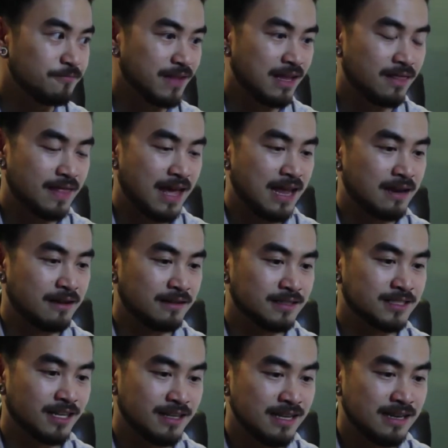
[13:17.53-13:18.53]
and then
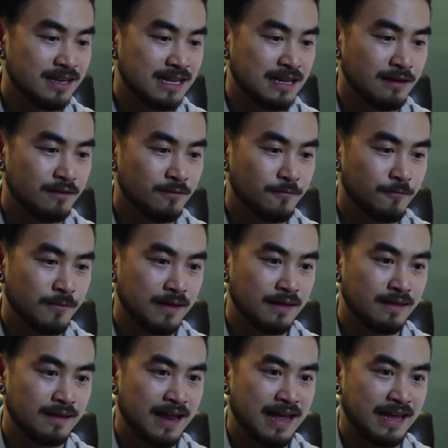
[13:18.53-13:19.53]
suddenly
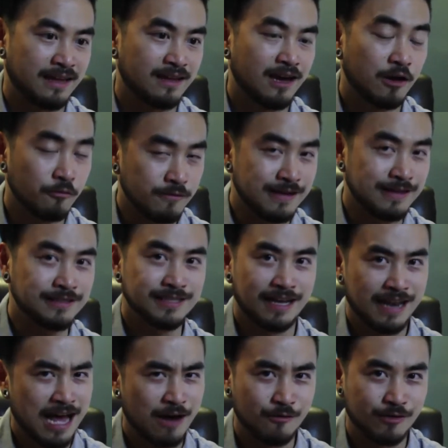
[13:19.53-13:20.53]
with like a week's
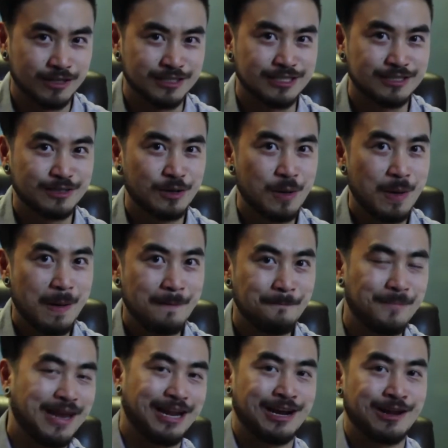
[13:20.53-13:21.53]
allowance,
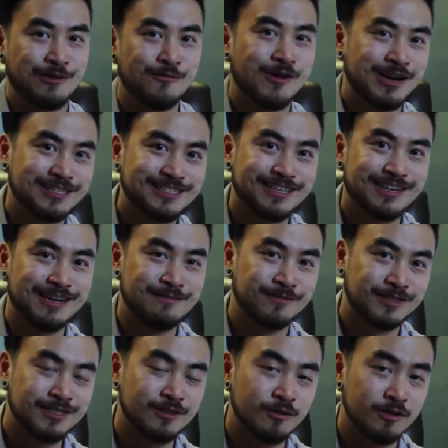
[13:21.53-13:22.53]
pwede ka na gumawa ng sarili
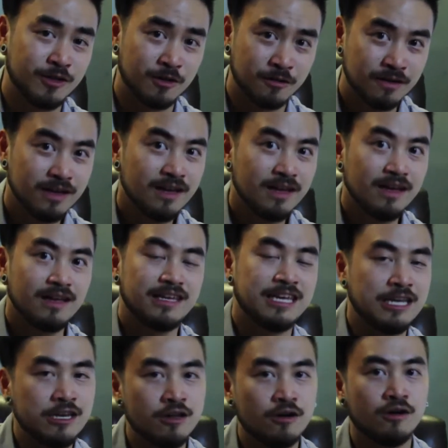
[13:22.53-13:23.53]
mong studio,
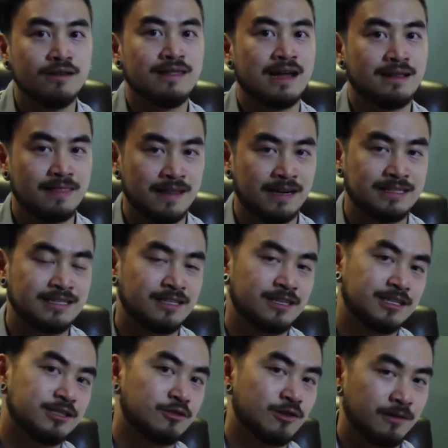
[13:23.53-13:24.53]
you know that there's a
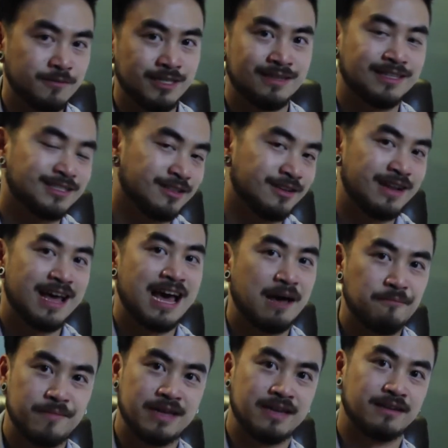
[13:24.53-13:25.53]
disruption that's gonna
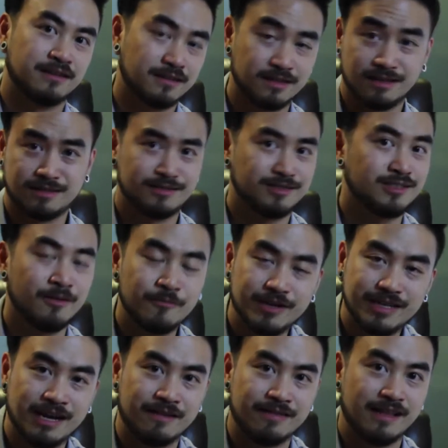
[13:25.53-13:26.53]
happen
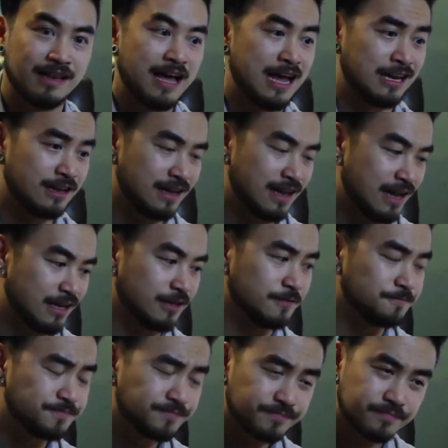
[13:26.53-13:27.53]
somewhere down the line. And
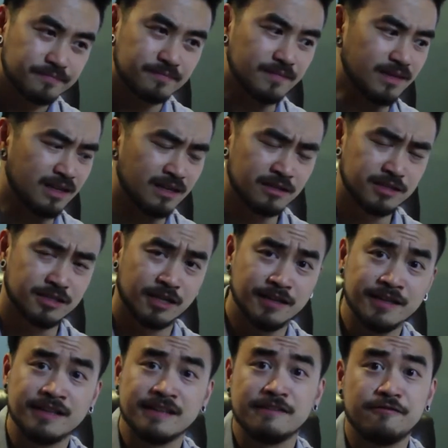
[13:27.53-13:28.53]

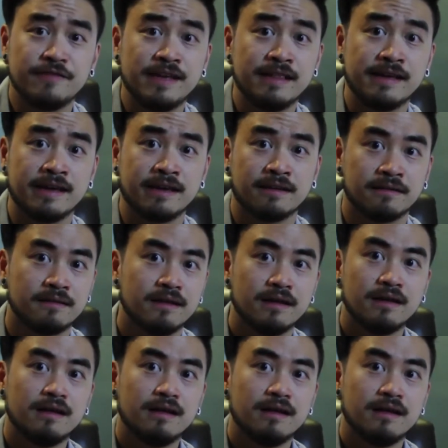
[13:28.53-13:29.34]
certainly feeling